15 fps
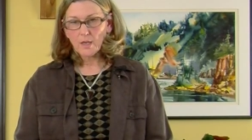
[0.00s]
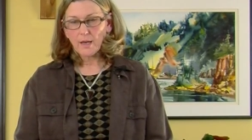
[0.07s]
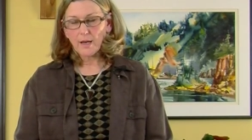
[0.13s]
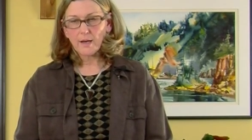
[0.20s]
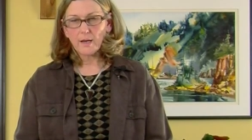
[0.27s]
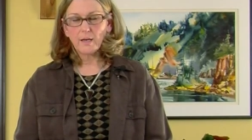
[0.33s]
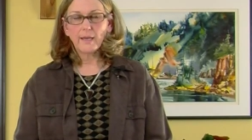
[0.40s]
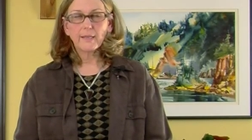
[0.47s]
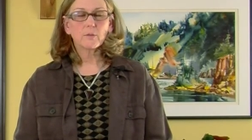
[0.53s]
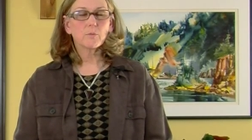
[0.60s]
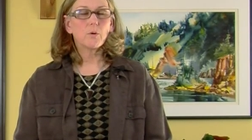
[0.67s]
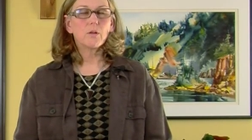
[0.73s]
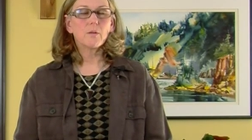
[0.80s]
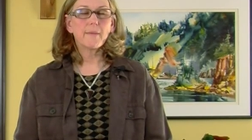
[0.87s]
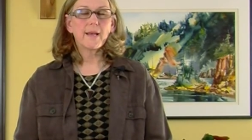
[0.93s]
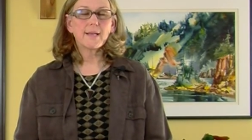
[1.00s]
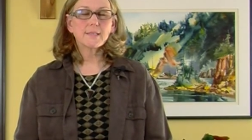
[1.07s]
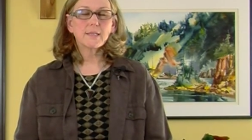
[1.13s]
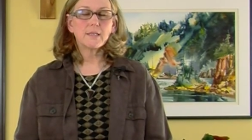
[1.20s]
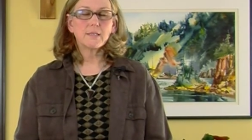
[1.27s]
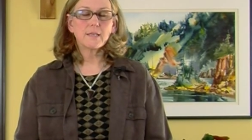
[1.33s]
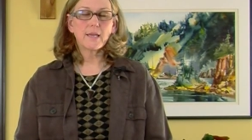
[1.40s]
uh, and a roll of
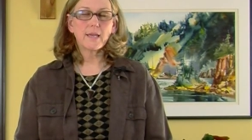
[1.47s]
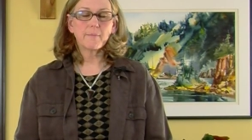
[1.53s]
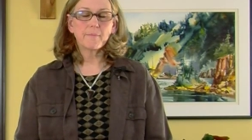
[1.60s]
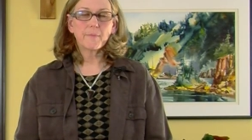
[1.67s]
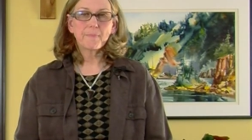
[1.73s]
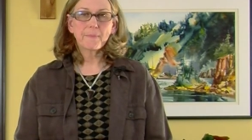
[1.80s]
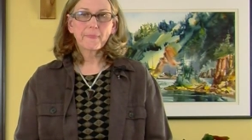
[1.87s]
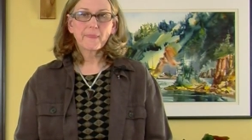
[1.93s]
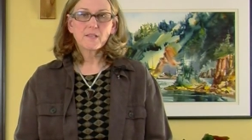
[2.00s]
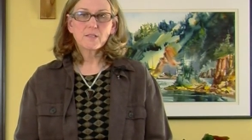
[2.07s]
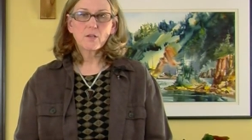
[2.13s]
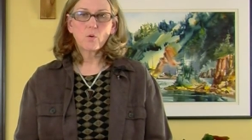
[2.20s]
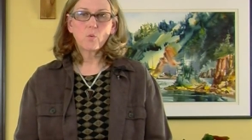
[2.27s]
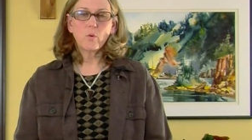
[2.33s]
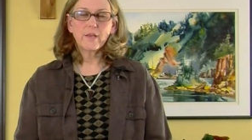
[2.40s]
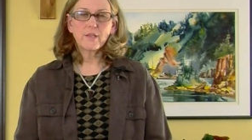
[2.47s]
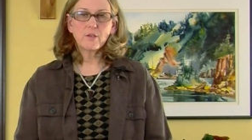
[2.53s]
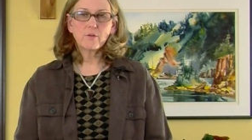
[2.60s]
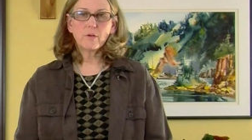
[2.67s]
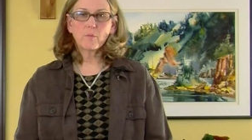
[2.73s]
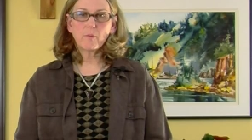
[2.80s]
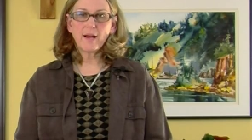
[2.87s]
masking tape. So when
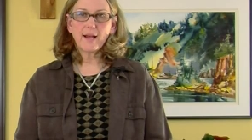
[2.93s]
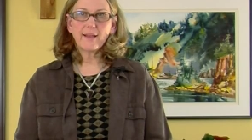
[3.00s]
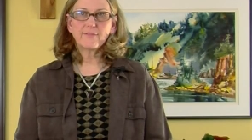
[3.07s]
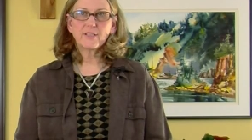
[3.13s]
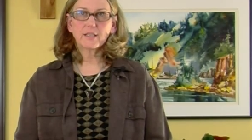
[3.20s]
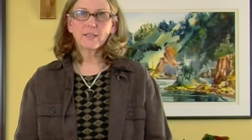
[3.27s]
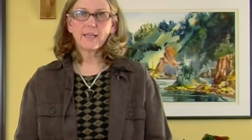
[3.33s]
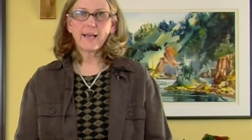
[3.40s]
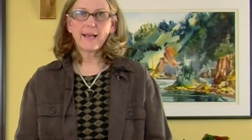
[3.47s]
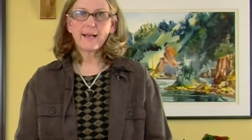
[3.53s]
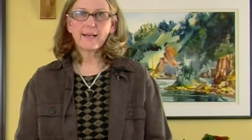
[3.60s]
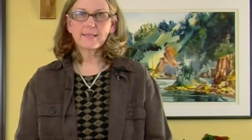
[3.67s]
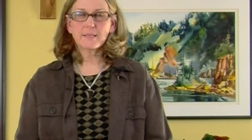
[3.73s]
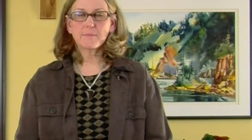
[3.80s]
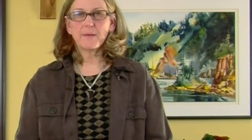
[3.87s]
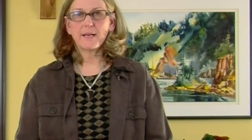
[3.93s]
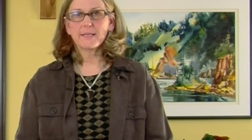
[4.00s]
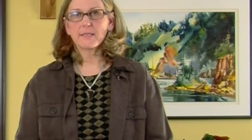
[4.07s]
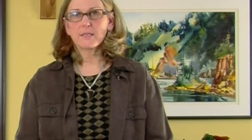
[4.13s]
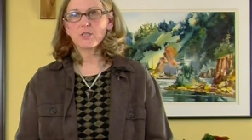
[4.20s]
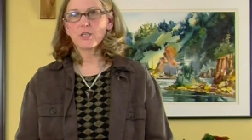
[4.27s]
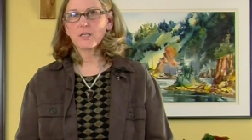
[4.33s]
you arrive to class, my
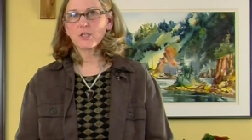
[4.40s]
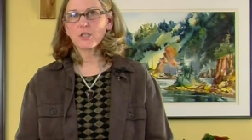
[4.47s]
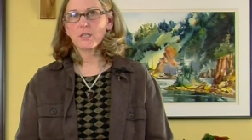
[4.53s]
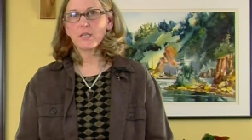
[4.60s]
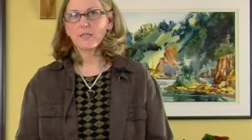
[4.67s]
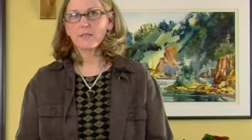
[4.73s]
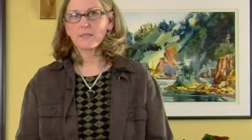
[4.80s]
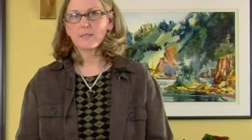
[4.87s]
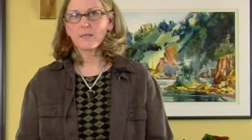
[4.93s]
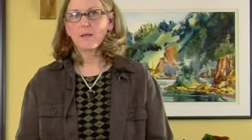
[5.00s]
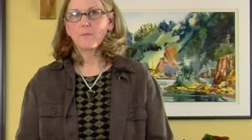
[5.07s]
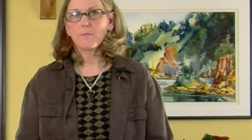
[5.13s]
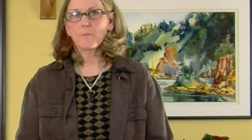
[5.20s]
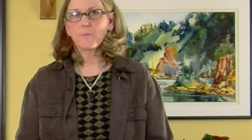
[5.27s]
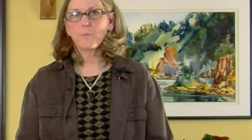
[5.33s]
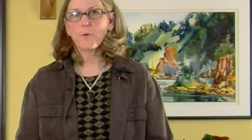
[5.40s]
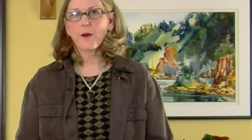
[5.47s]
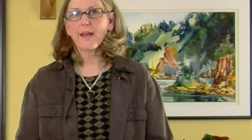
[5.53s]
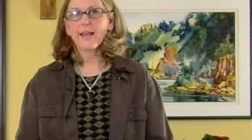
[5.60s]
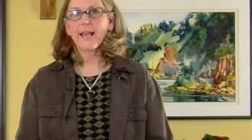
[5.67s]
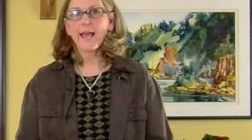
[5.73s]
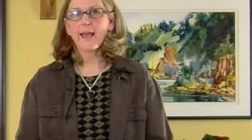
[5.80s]
suggestion is
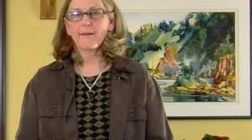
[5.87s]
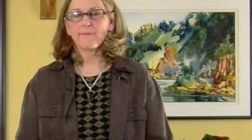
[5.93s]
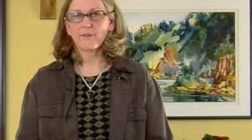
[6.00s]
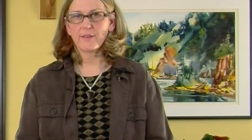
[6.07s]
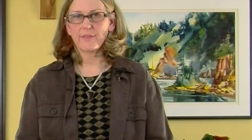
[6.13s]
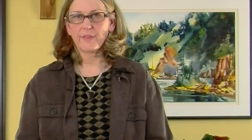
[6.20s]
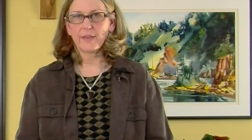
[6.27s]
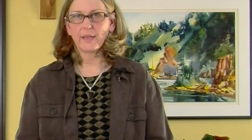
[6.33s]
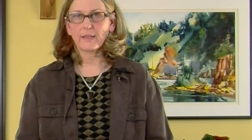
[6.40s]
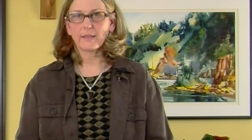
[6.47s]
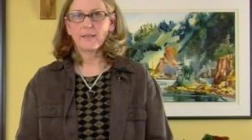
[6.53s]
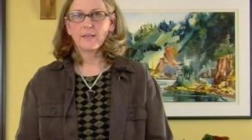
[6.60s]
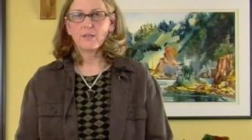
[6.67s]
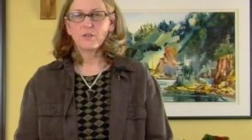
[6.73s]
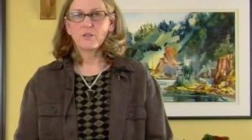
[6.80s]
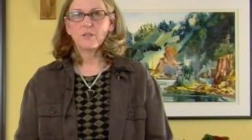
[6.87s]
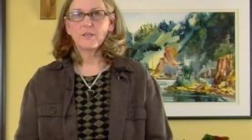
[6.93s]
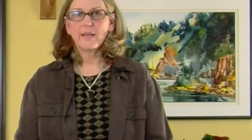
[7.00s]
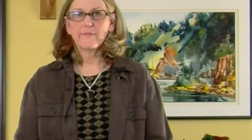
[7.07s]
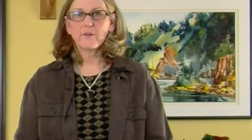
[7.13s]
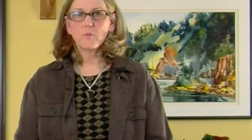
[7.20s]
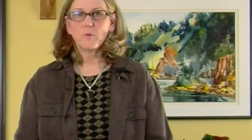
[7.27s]
Bring everything. You
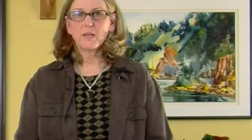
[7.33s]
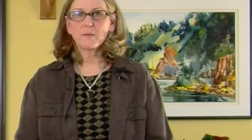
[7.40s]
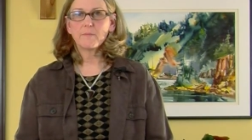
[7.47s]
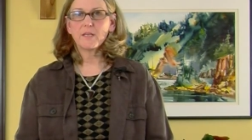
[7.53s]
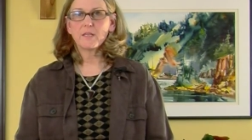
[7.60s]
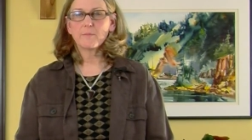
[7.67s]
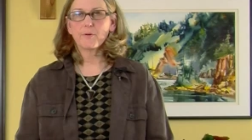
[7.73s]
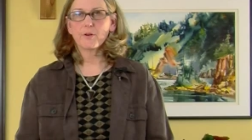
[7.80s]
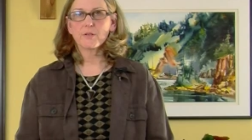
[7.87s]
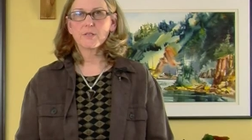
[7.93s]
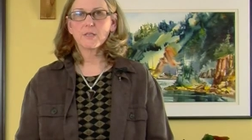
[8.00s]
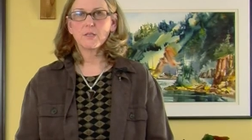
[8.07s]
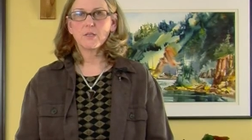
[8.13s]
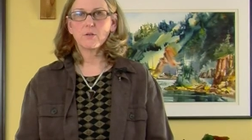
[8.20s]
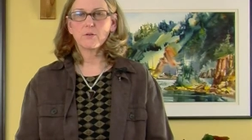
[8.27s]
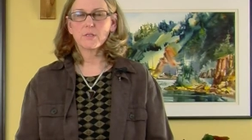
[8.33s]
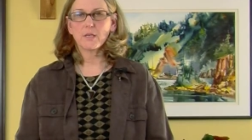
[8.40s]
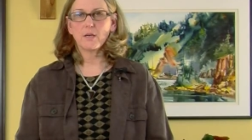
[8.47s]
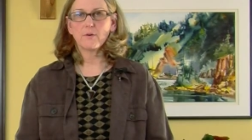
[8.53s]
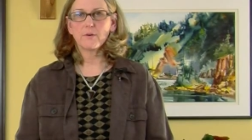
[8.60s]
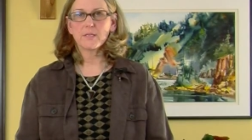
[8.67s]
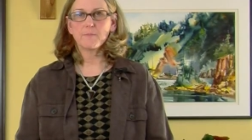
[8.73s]
never want to be the person who is
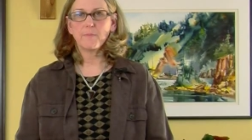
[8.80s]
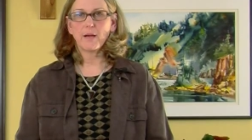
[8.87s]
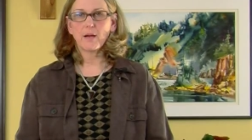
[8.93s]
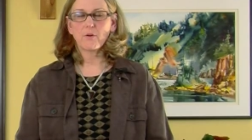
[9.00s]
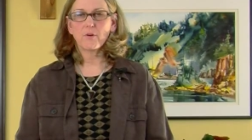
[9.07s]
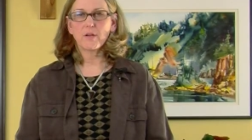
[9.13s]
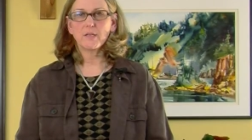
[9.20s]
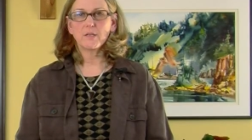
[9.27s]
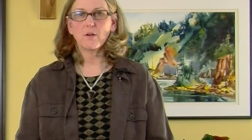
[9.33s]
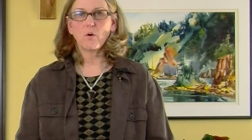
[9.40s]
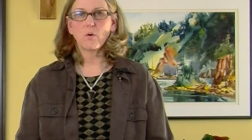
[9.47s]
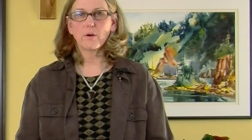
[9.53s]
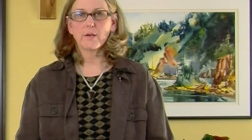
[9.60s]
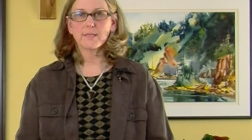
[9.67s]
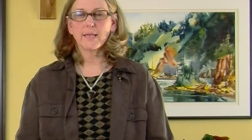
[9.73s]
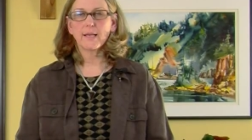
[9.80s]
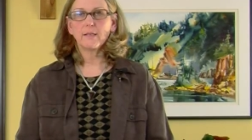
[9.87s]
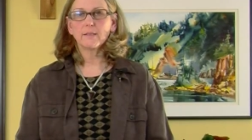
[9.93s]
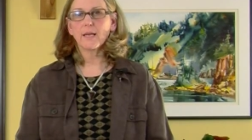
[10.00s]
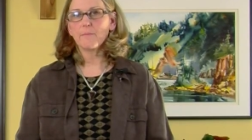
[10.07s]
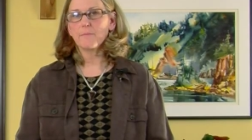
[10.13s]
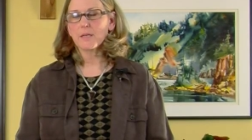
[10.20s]
always borrowing or is
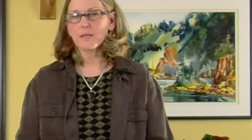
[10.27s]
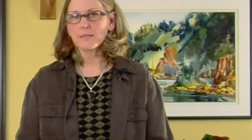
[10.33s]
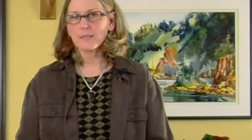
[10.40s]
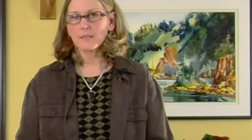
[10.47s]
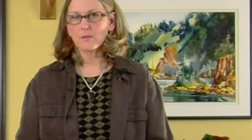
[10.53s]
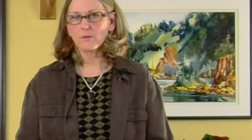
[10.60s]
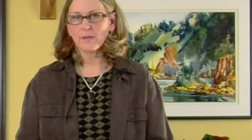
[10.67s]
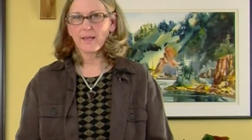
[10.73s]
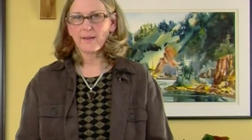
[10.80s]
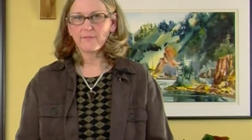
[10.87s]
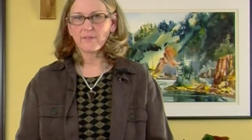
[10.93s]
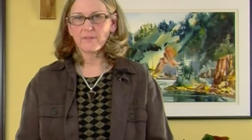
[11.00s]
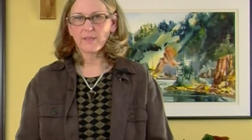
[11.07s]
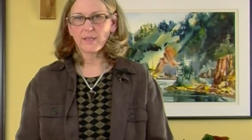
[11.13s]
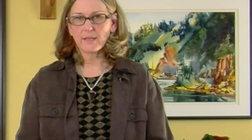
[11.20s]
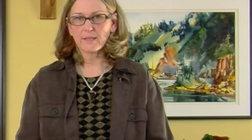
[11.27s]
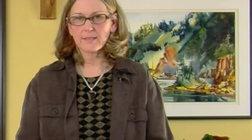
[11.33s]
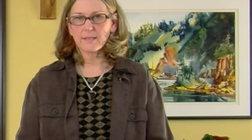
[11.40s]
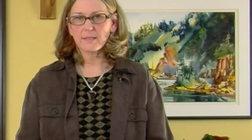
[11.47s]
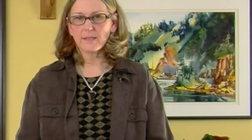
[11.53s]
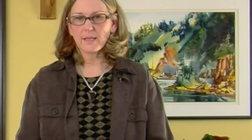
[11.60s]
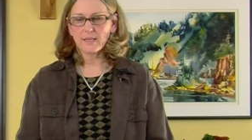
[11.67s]
held up because they don't have the things
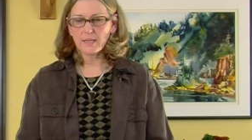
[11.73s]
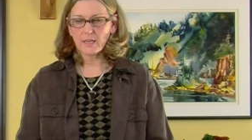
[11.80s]
that they